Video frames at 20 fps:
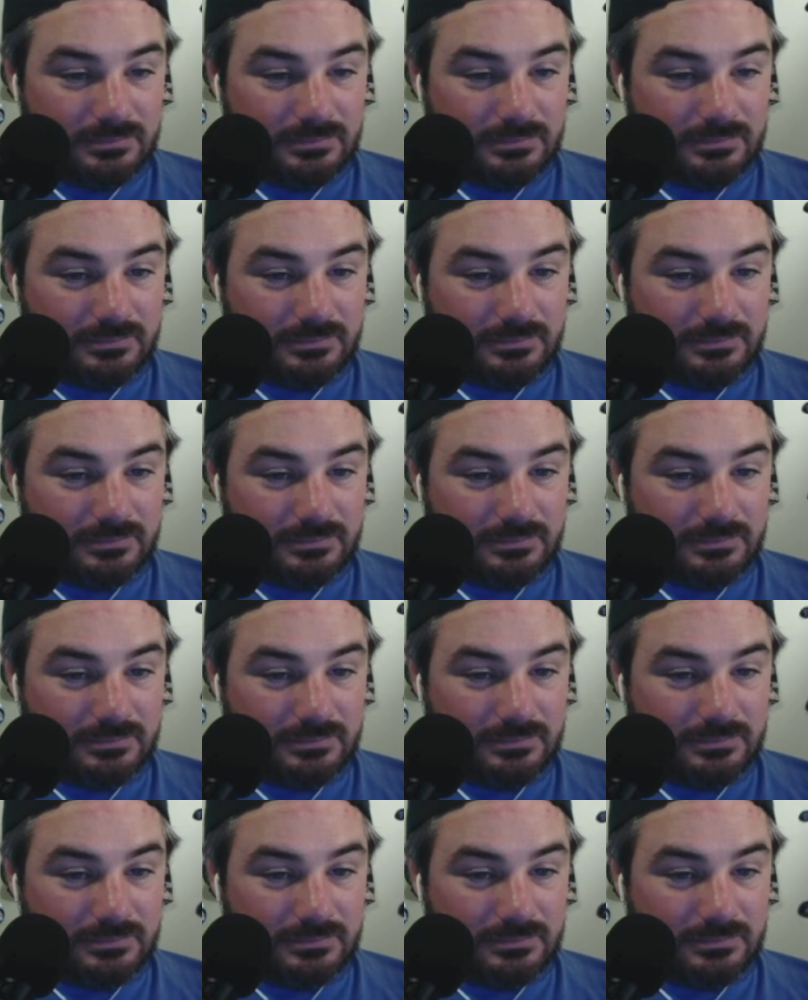
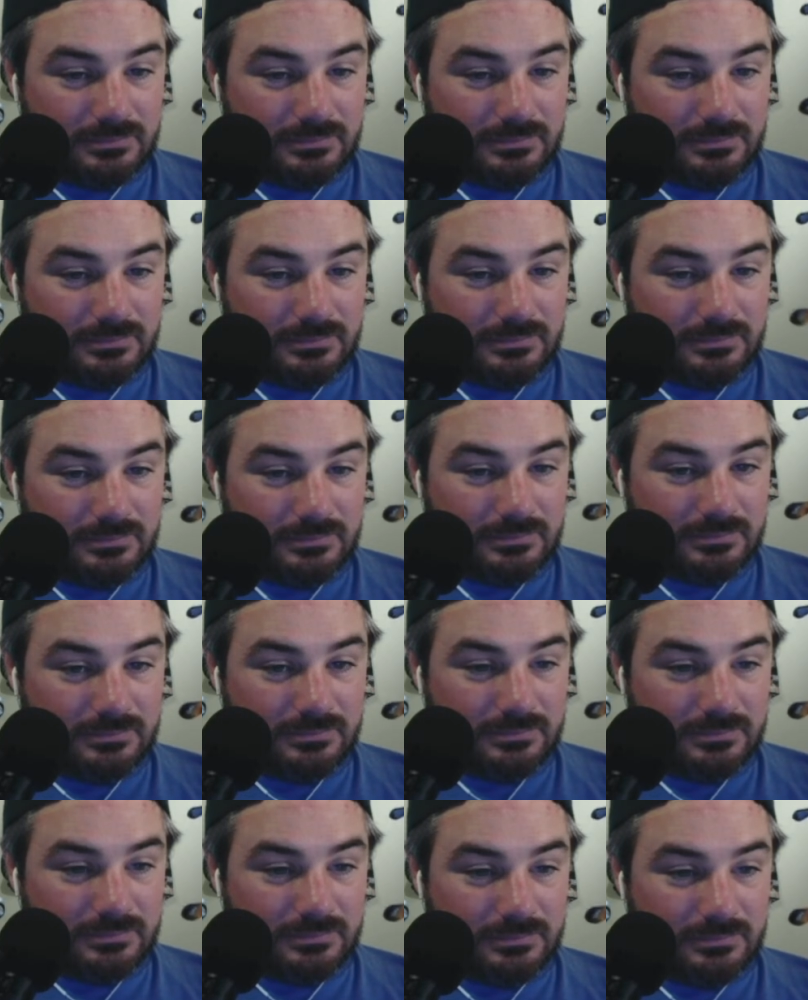
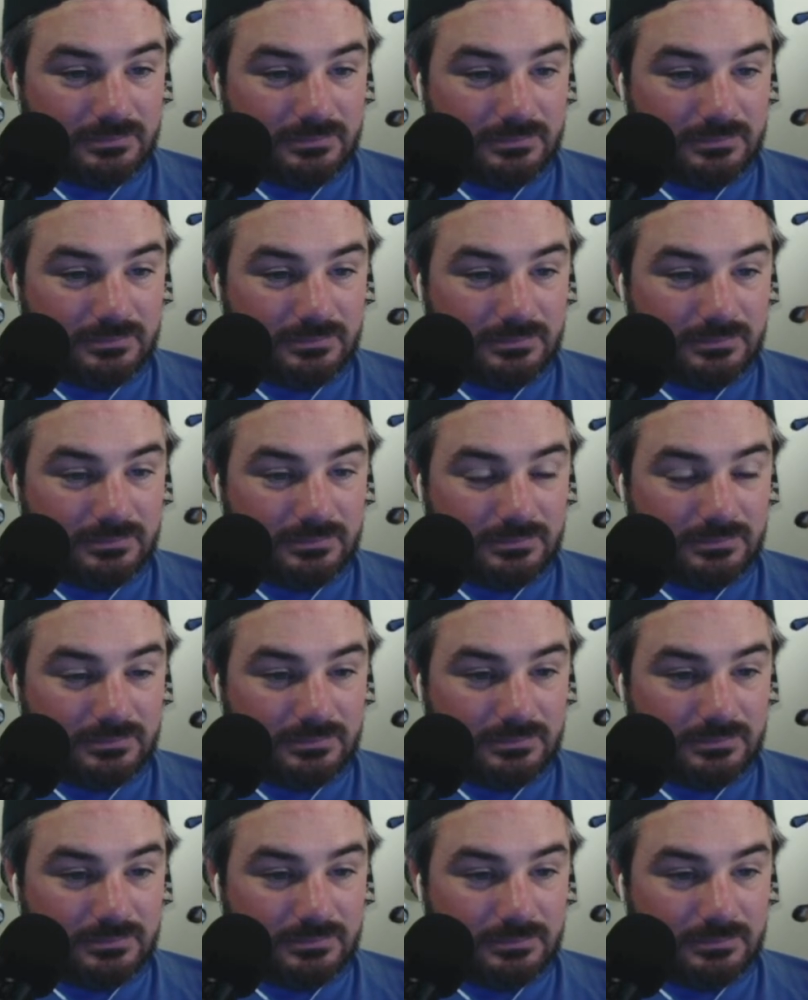
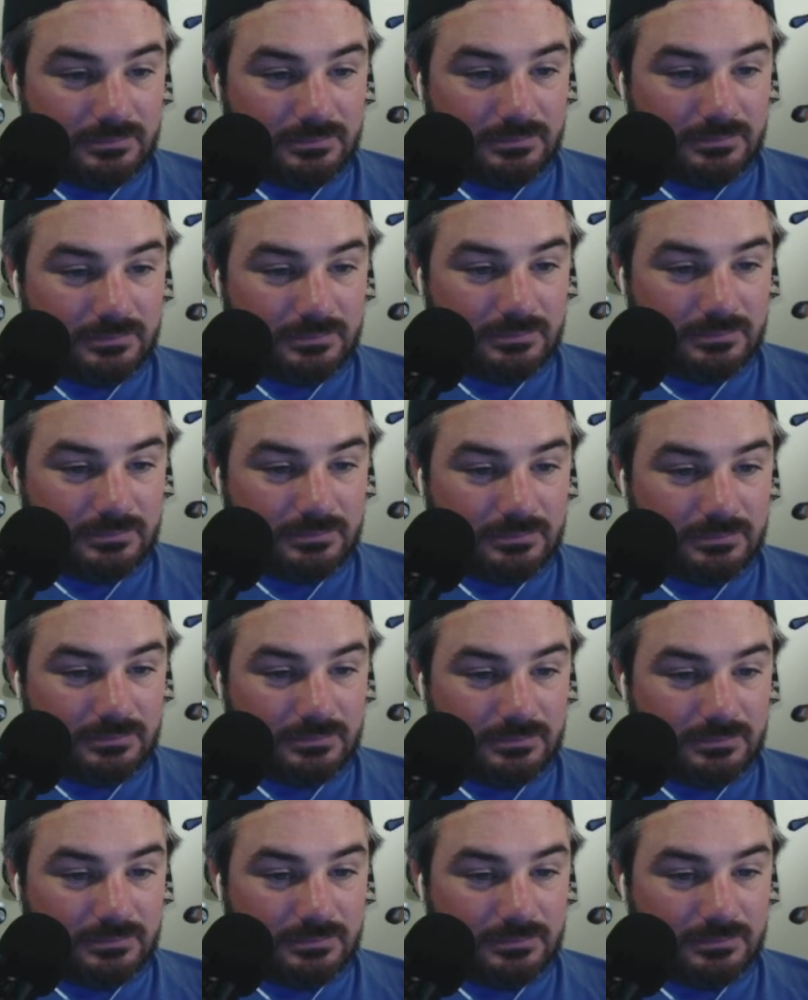
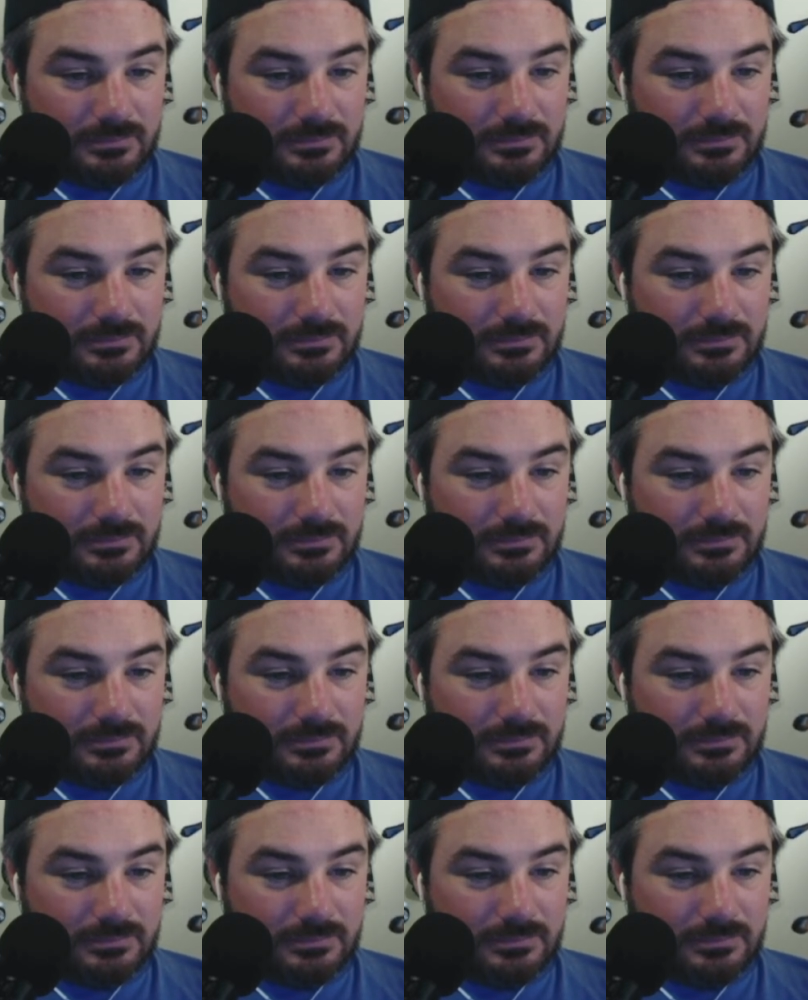
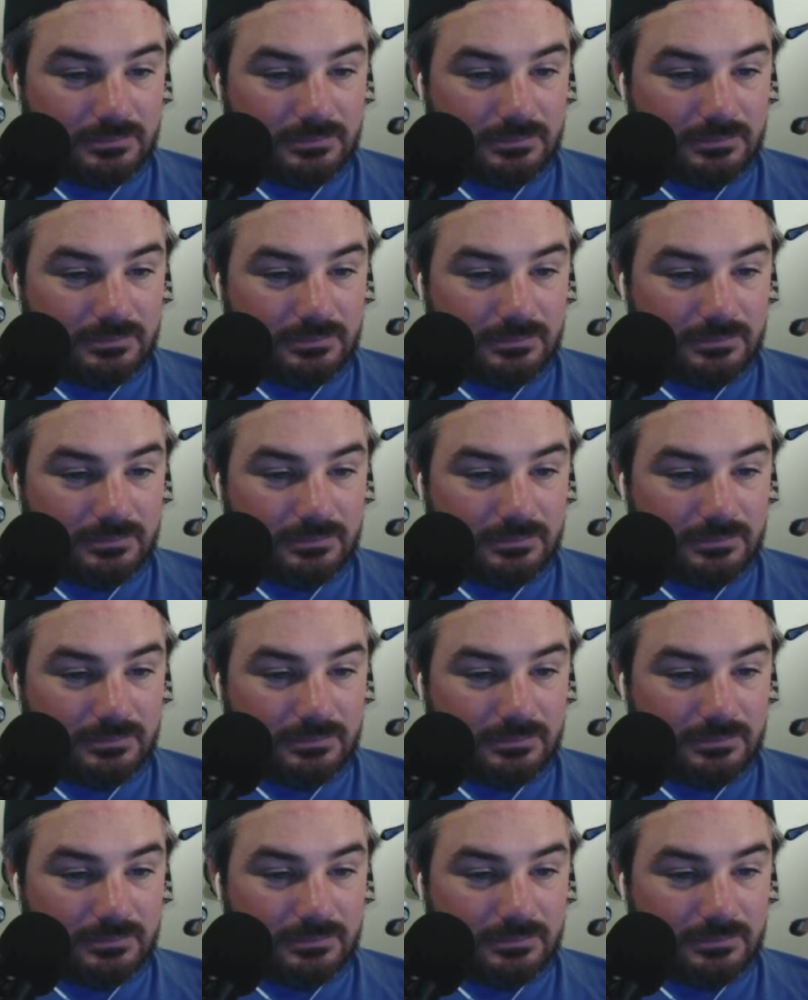(silent)